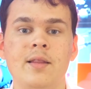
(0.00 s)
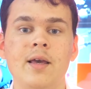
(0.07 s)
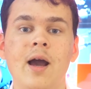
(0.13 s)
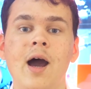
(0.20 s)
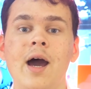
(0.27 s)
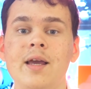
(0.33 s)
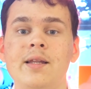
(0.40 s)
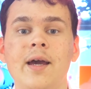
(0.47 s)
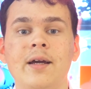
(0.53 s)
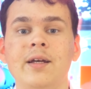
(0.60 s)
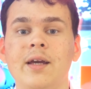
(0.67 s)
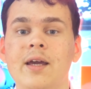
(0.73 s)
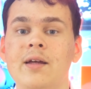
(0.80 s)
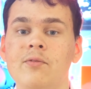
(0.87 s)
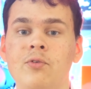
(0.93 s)
The
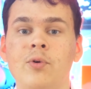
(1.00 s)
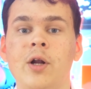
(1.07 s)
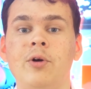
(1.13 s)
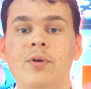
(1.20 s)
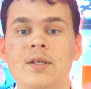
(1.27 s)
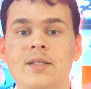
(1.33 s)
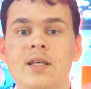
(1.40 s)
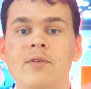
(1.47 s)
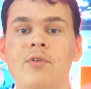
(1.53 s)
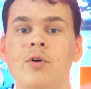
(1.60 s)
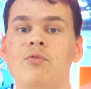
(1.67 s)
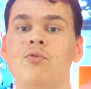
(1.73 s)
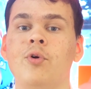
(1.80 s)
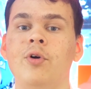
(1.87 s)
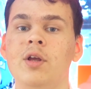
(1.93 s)
HiTechnic infrared receiver
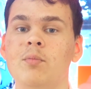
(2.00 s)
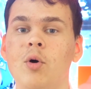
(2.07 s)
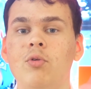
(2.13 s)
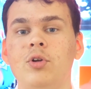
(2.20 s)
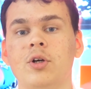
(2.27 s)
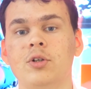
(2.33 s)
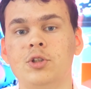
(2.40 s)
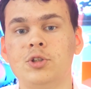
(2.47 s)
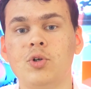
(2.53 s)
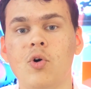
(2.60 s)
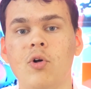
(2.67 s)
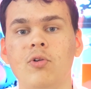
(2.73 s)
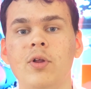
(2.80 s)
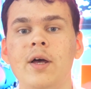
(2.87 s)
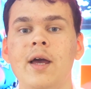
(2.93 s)
for remote
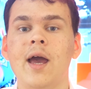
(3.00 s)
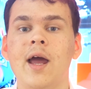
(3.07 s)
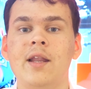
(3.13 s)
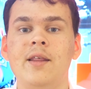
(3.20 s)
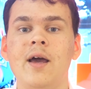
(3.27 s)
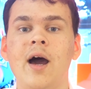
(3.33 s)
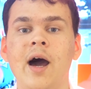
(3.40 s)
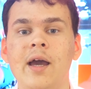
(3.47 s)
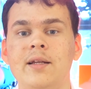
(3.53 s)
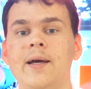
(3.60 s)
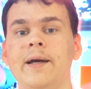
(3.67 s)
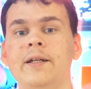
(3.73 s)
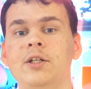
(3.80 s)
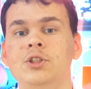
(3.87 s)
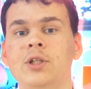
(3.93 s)
control and the
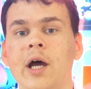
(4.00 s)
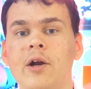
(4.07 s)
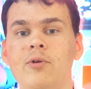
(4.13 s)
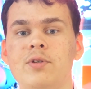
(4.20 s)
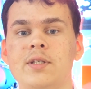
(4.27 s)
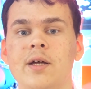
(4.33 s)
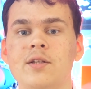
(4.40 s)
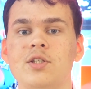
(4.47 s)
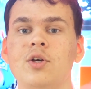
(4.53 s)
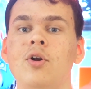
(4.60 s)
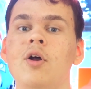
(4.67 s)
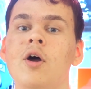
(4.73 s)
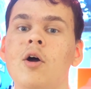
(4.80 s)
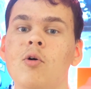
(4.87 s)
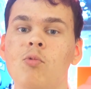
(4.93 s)
HiTechnic gyro
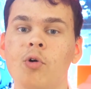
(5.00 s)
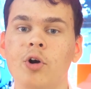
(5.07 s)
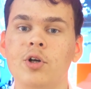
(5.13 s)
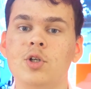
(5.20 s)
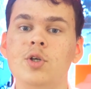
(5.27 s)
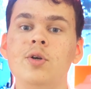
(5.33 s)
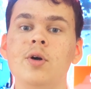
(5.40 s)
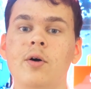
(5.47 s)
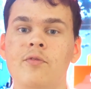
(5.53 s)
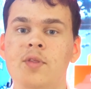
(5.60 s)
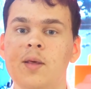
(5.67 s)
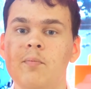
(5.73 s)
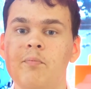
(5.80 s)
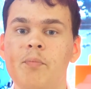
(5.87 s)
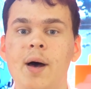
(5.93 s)
sensor were two of
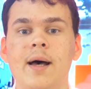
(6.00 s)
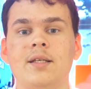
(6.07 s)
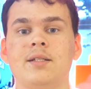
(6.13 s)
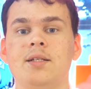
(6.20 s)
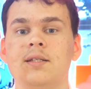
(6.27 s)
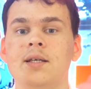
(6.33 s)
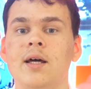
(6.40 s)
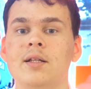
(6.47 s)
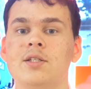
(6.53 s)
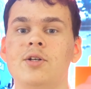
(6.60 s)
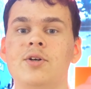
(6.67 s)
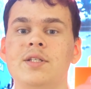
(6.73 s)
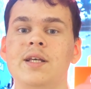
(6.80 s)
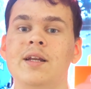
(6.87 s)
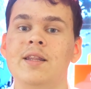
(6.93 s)
the best
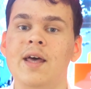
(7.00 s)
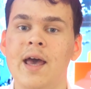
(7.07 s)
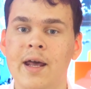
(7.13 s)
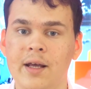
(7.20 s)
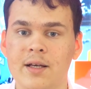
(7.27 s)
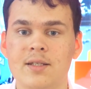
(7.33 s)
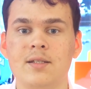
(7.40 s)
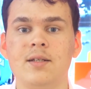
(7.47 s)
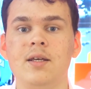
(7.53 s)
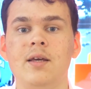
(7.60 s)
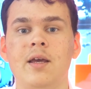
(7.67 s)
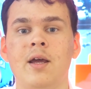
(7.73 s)
sensors in the NXT